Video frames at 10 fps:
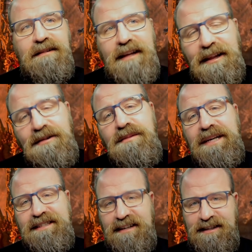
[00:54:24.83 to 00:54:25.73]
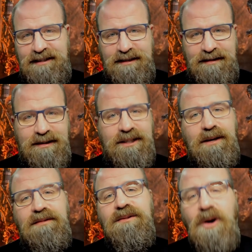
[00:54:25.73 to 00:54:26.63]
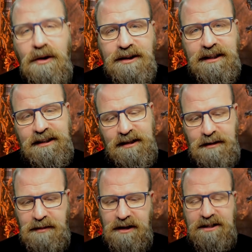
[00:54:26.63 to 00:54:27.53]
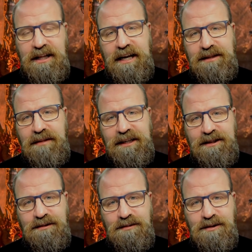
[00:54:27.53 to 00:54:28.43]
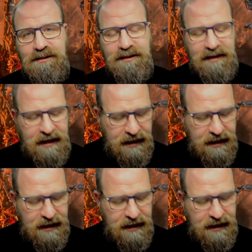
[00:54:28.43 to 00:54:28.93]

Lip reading: Now, they're a business, so of course there's a commercial aspect to the rules.